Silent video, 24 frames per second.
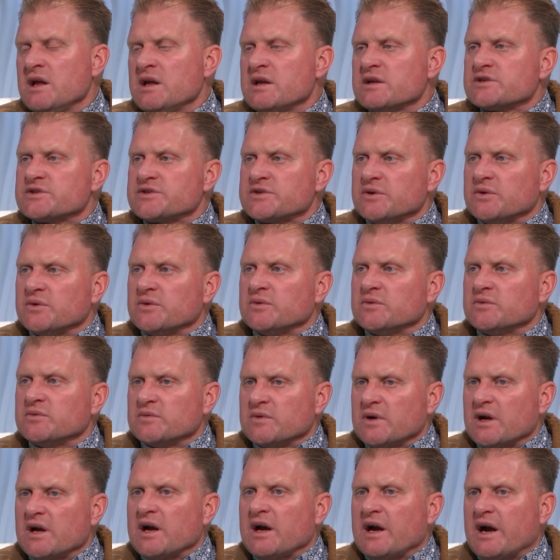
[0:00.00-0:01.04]
So
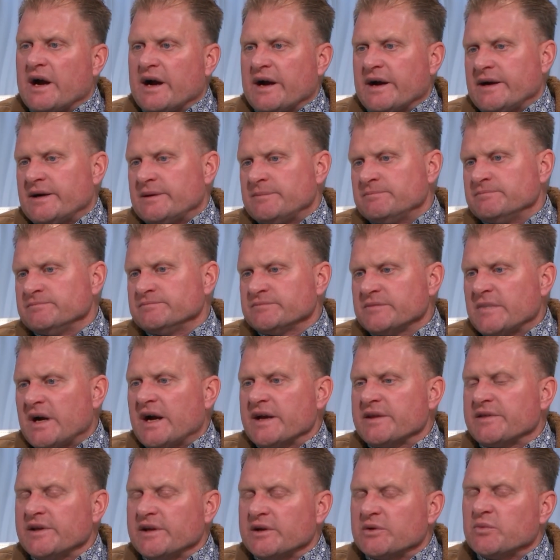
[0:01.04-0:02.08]
I
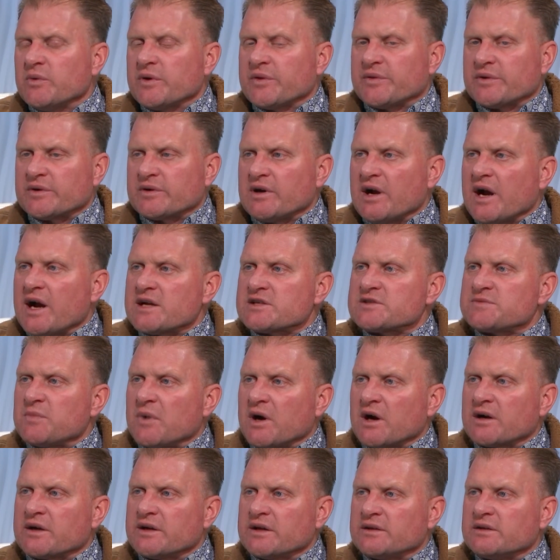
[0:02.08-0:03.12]
think with the grass
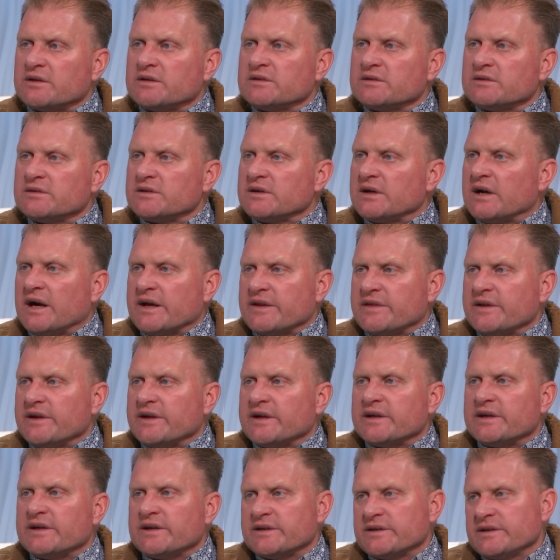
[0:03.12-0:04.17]
market, I
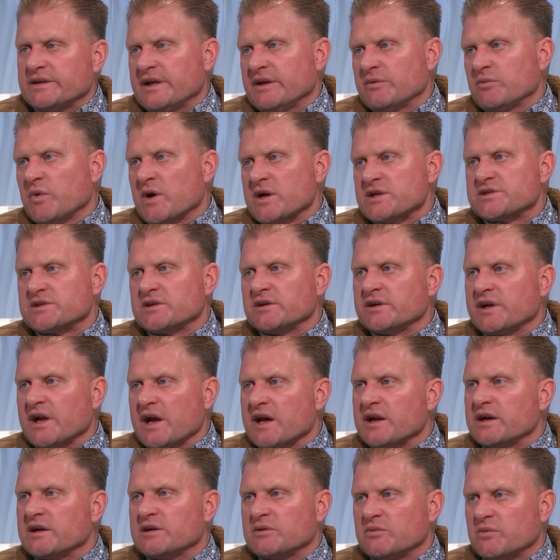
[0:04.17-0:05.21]
think in Western
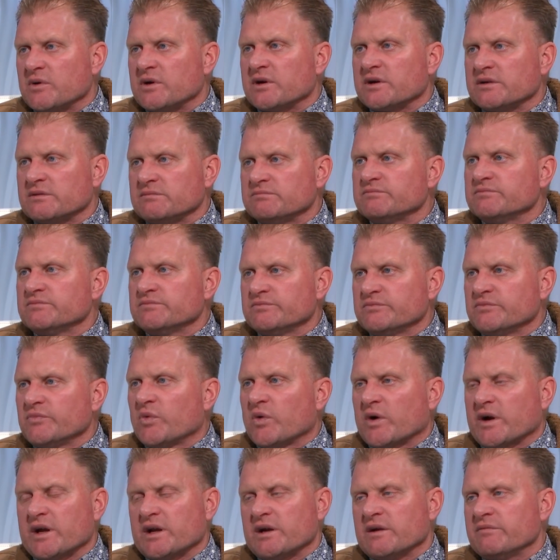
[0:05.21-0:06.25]
Canada, we're
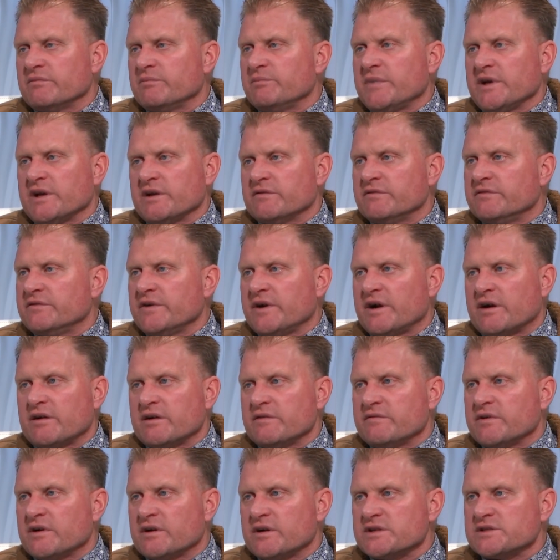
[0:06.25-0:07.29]
going to be a
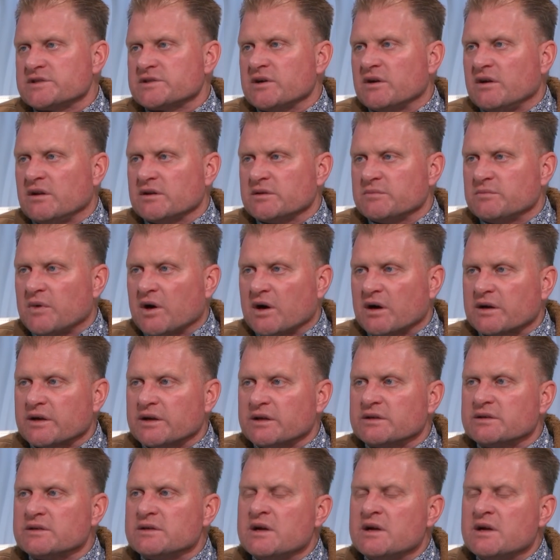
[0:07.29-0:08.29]
very solid market.